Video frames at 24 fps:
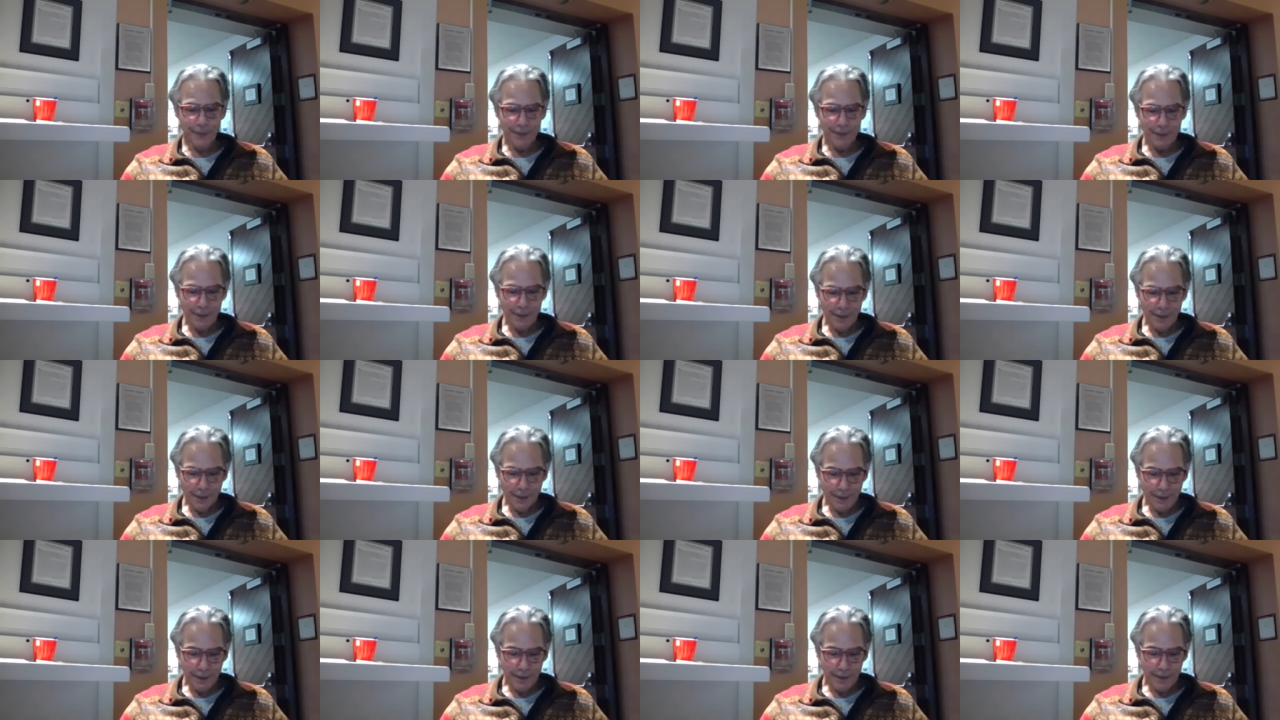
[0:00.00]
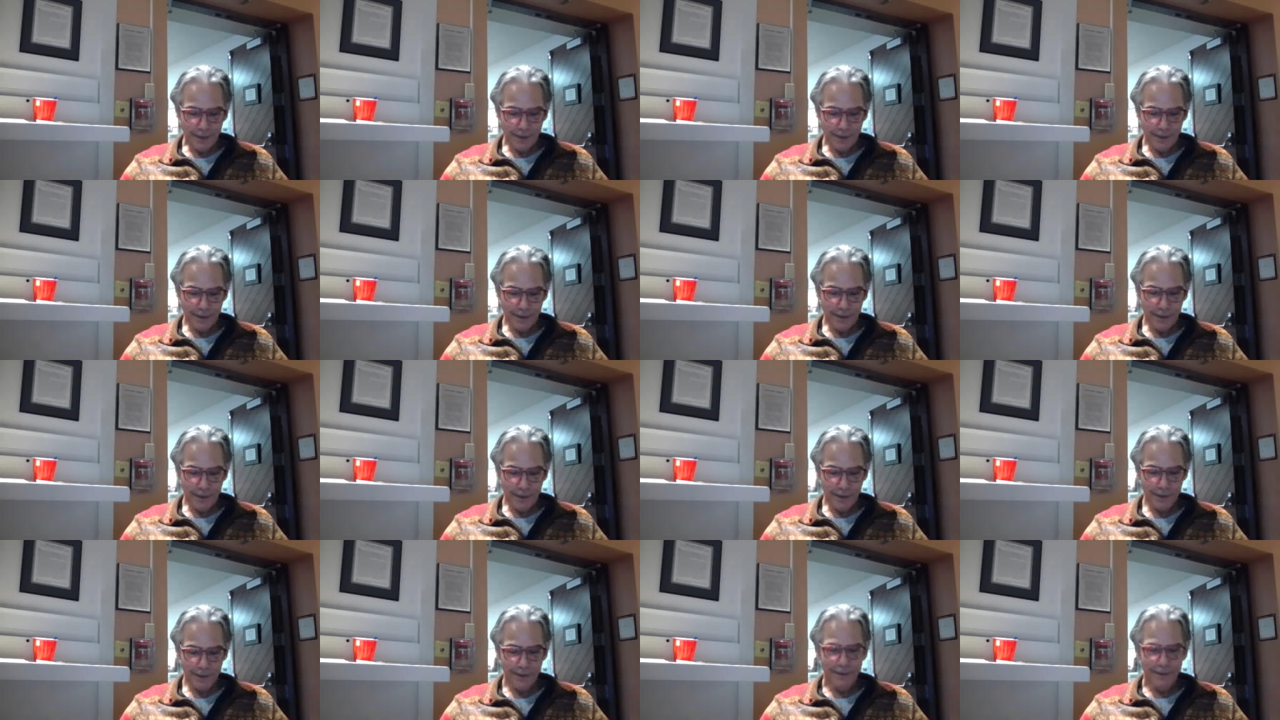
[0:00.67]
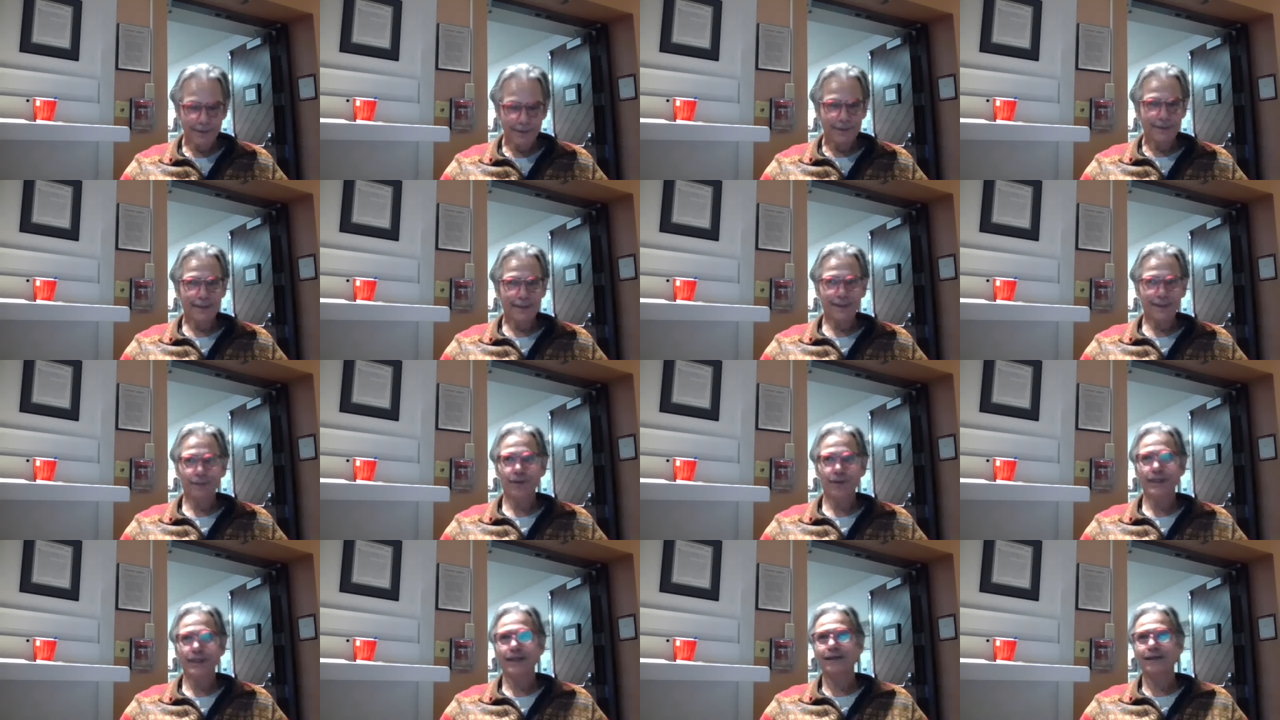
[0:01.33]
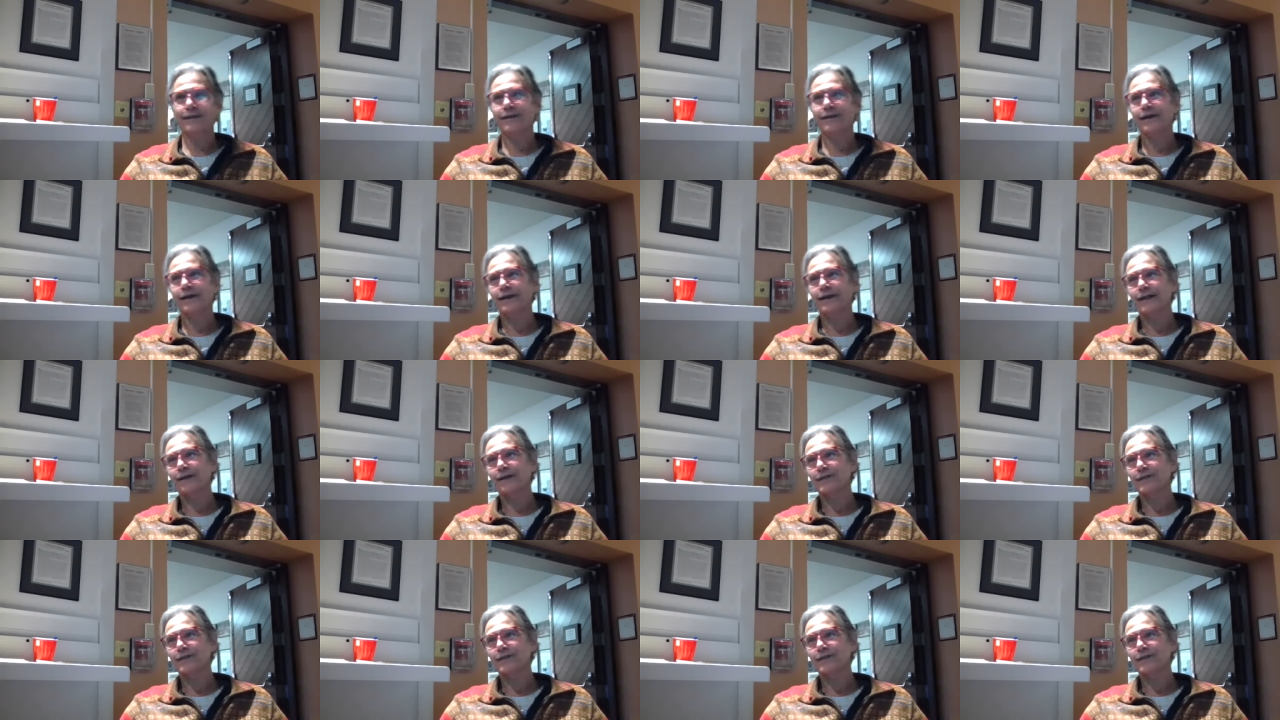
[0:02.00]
you know, like uh, like when I thought